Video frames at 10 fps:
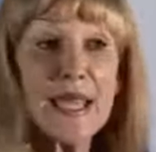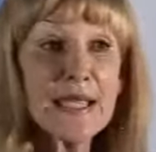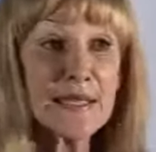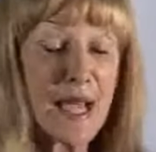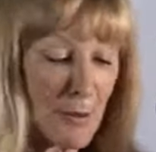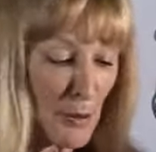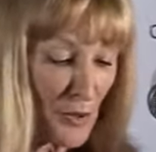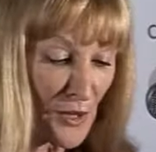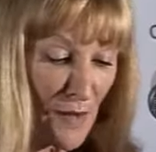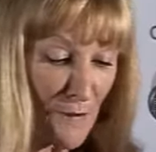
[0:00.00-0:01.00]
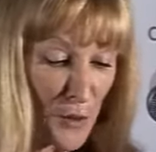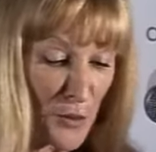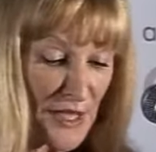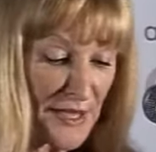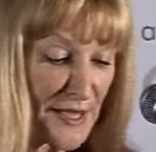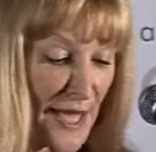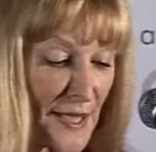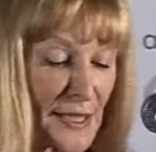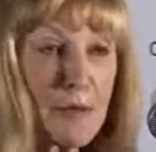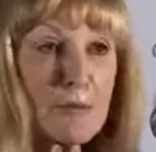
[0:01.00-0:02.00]
Example, the recent
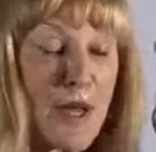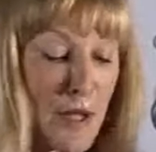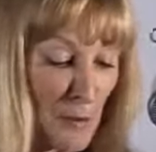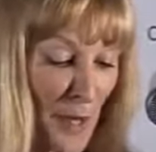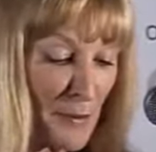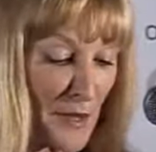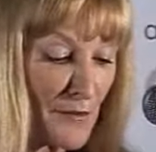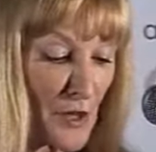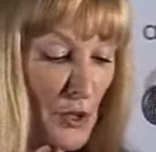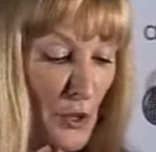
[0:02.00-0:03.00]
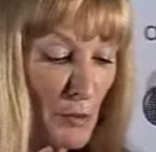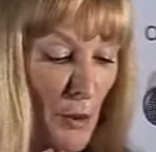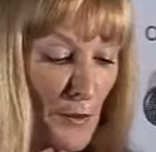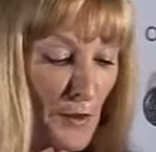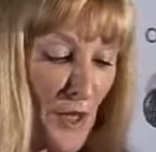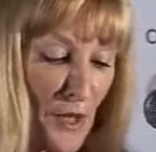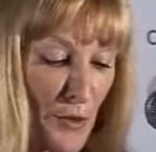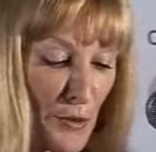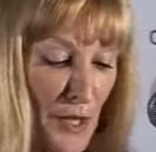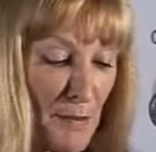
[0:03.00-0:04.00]
announcement by the Premier of the
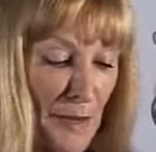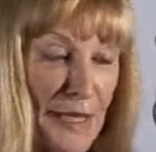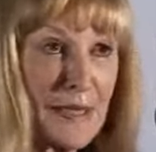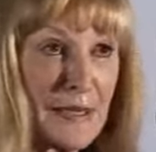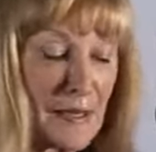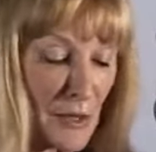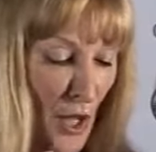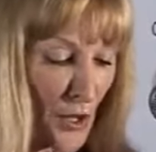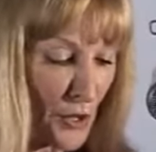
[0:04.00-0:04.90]
$2.3 billion